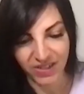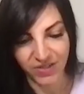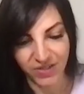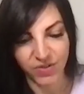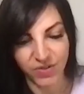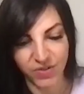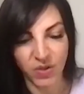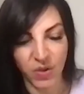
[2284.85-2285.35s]
of
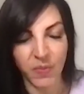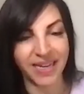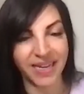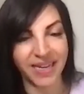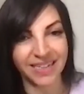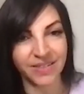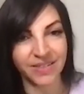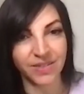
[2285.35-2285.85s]
so
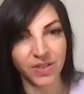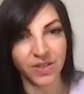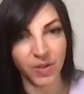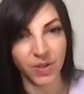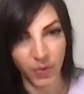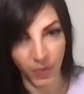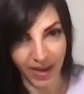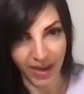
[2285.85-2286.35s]
many
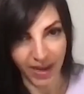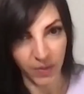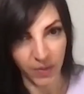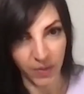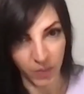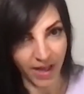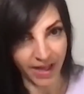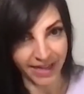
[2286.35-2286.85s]
great
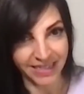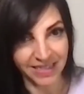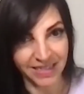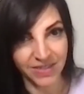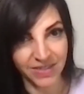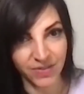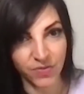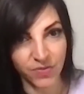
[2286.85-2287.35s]
wines.
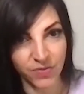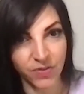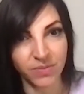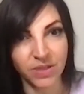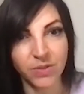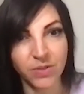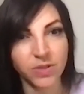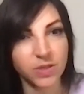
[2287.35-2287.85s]
From
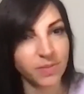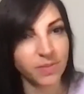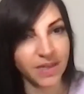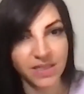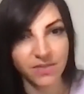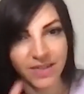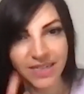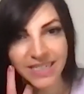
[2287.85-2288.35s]
your perspective,
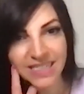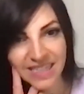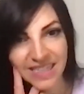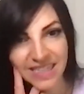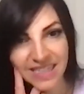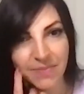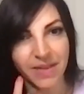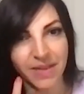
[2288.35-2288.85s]
what is it
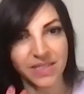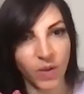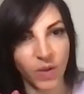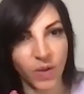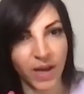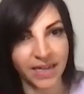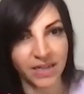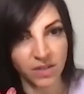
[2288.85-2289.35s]
that makes a
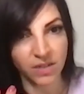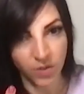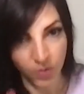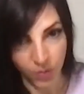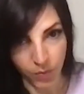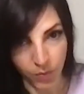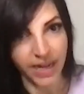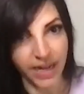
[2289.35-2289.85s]
wine
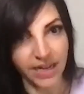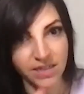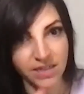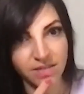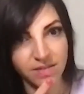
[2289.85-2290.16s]
great?